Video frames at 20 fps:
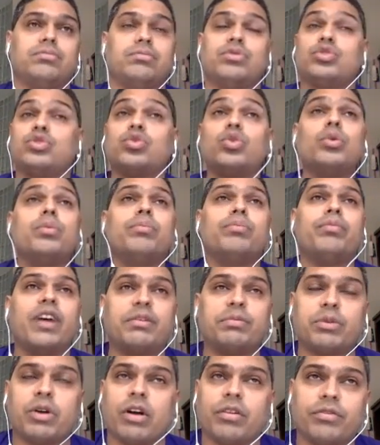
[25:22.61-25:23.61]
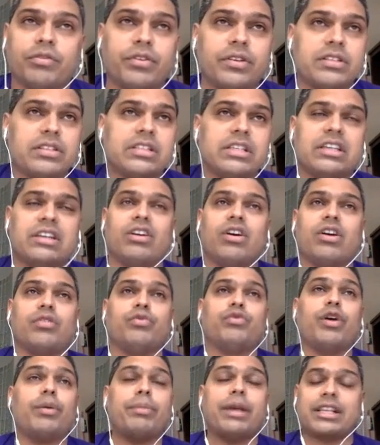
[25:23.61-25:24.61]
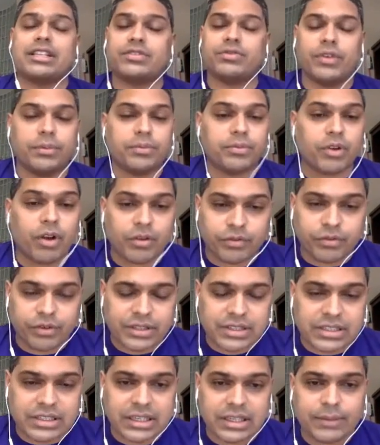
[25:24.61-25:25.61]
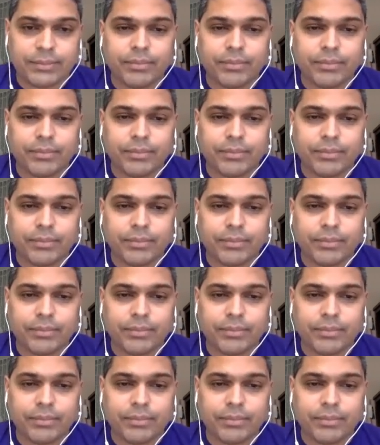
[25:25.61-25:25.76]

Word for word: Zoom web conferencing or WebEx web conferencing.